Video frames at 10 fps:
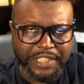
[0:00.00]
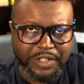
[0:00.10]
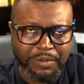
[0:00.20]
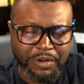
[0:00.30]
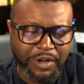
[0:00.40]

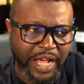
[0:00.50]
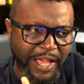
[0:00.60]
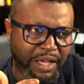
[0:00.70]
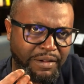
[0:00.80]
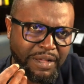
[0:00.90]
So
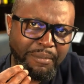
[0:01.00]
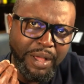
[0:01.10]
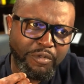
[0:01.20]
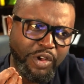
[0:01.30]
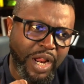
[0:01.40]

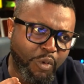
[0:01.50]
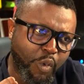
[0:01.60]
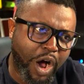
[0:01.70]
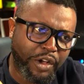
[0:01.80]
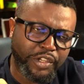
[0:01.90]
I'm gonna
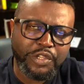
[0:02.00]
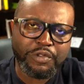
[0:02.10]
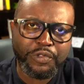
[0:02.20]
walk you